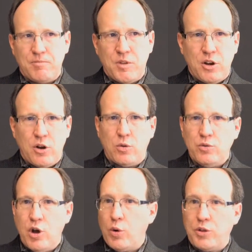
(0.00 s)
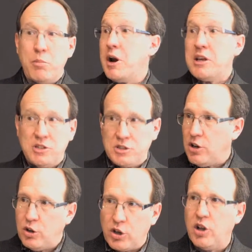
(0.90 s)
know what the money is going
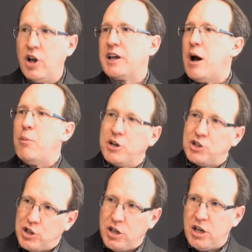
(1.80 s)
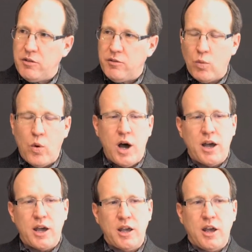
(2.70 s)
to look like, how much you need and
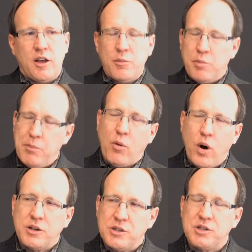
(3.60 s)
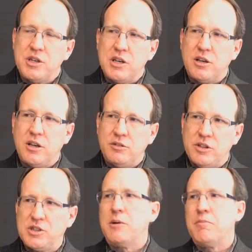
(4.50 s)
why, then people want to see at
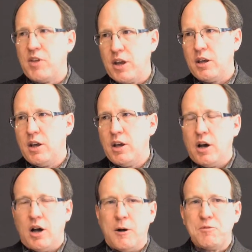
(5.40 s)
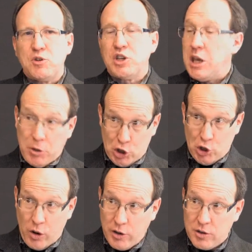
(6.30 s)
least something. You should keep it
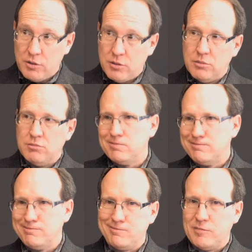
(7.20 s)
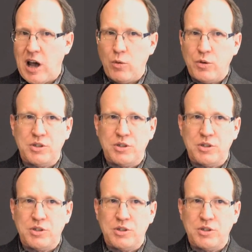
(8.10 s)
short. I would